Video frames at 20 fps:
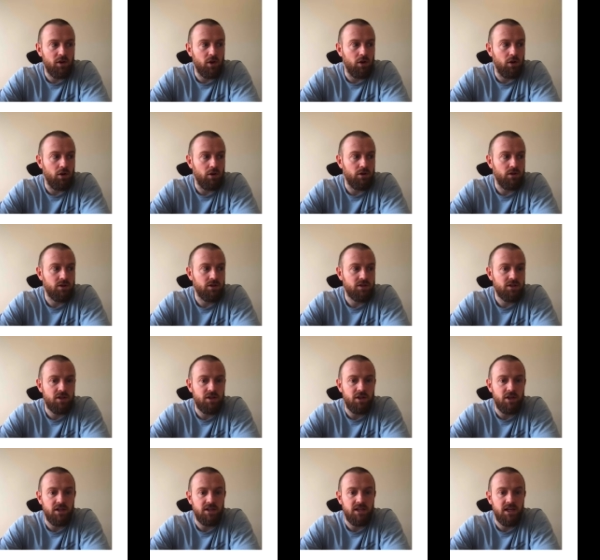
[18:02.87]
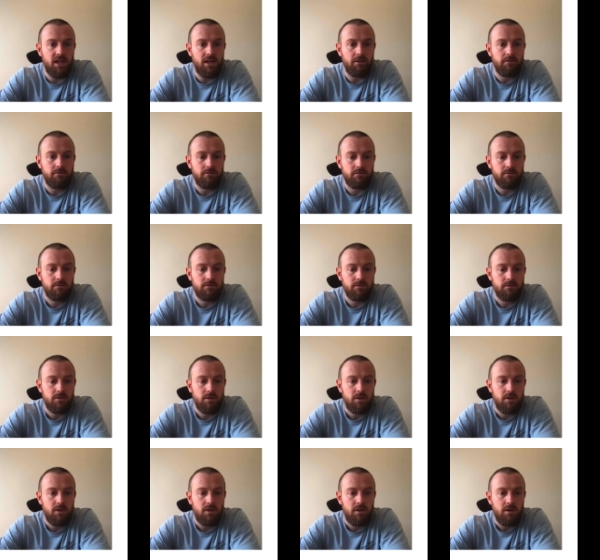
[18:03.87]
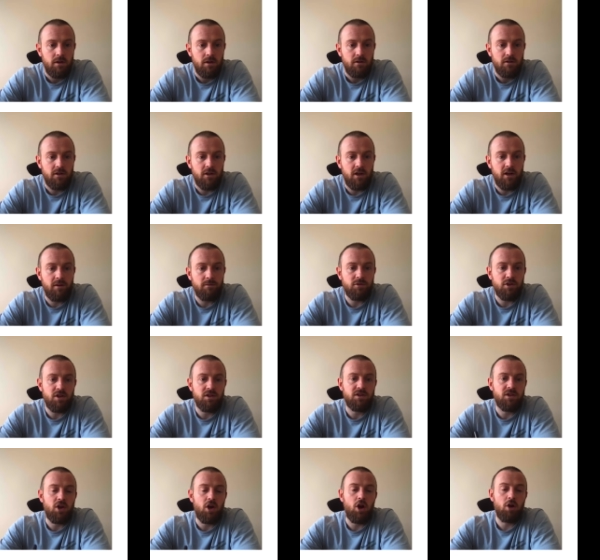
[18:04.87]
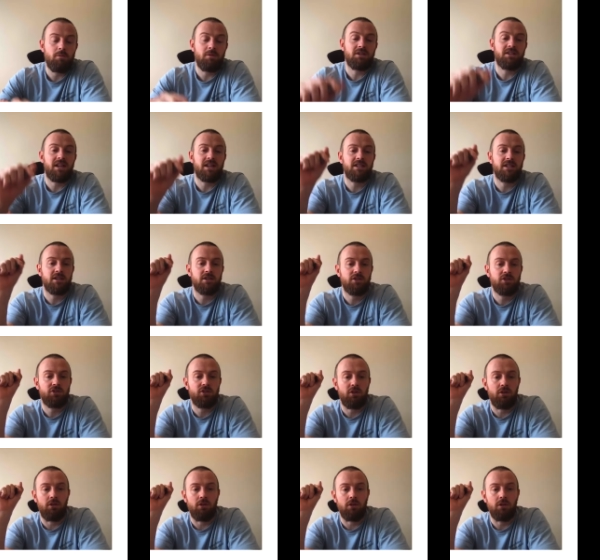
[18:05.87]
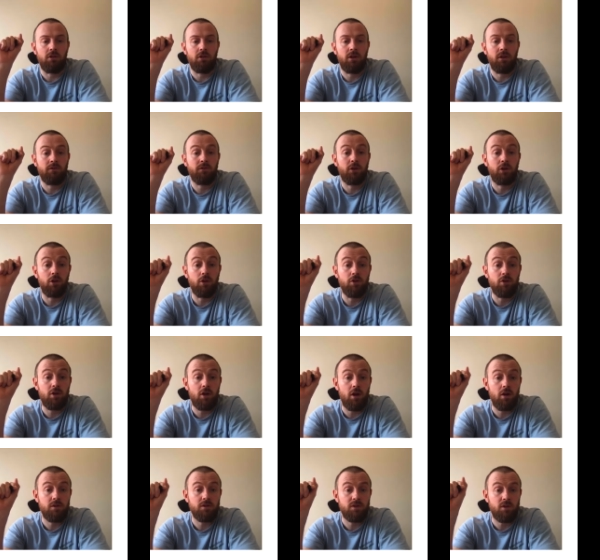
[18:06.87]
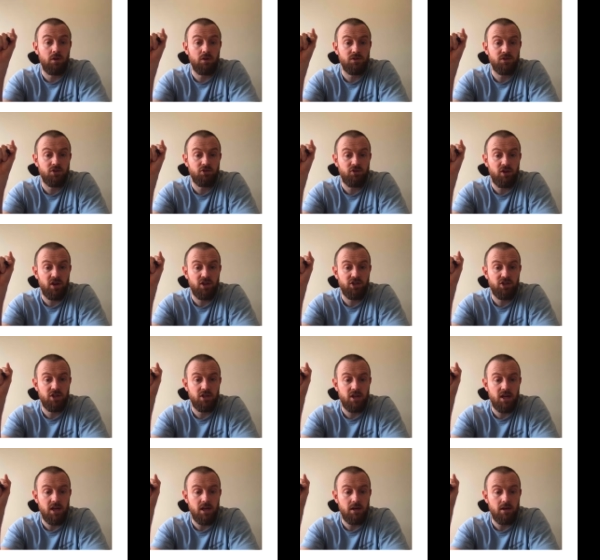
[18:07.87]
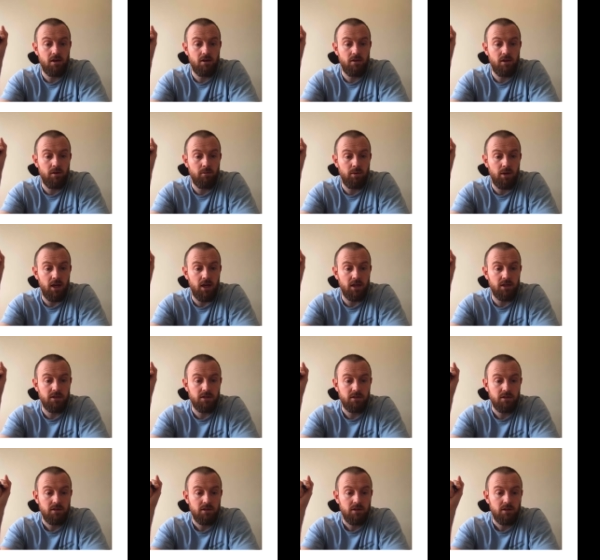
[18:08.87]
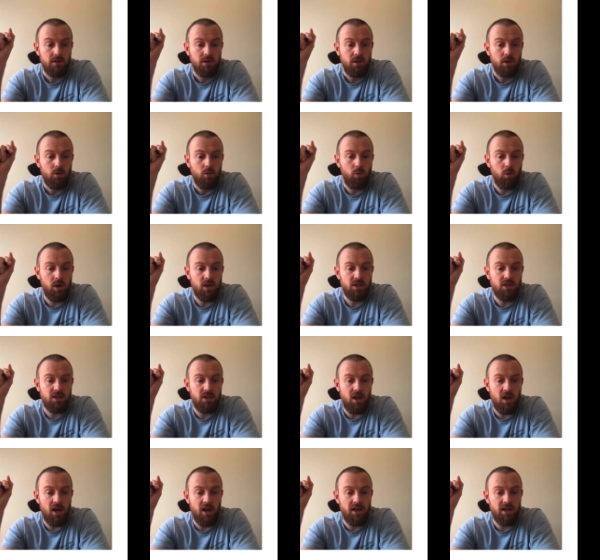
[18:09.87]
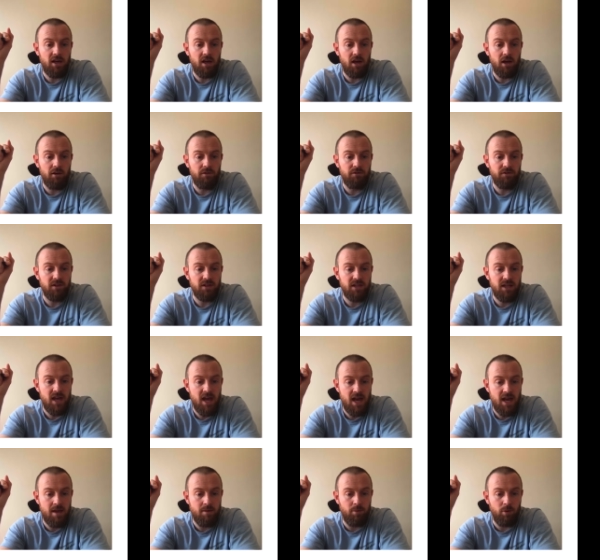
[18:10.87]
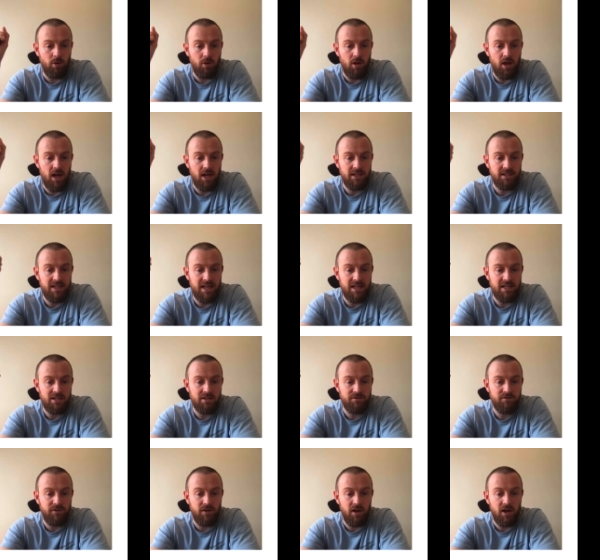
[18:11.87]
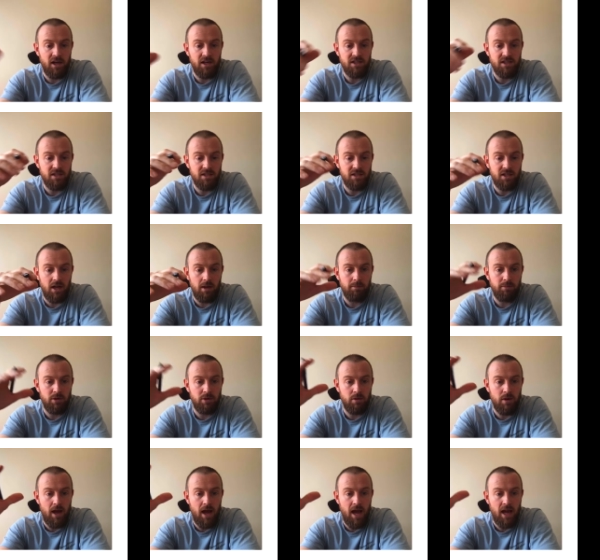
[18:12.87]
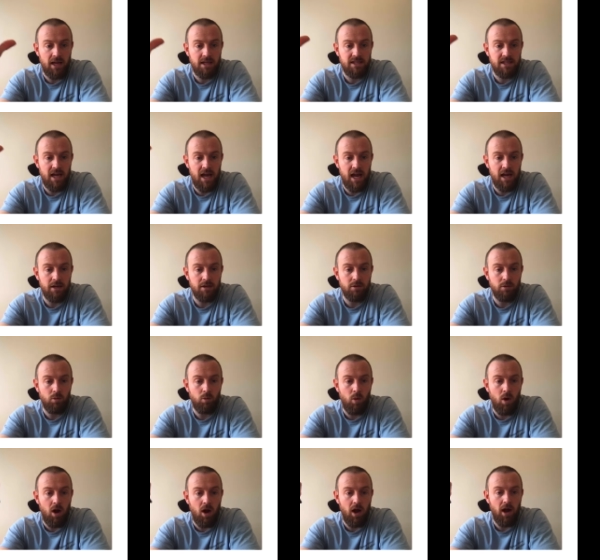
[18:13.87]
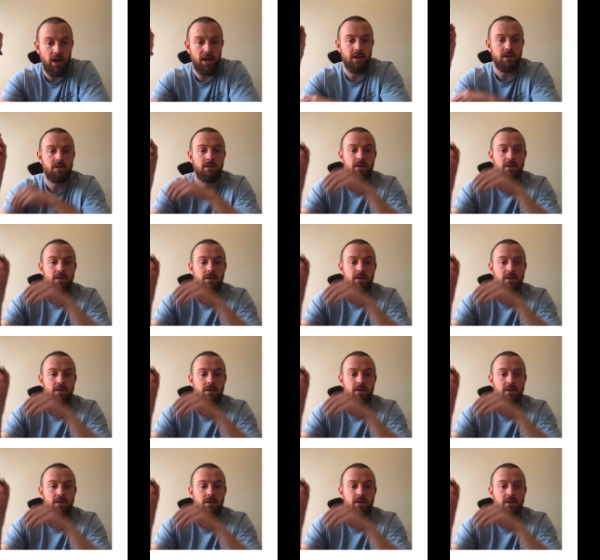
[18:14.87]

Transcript: on to 13. The diagram shows the homeostatic control of glucose concentration in the blood. Which line of the table identifies W, X, and Y?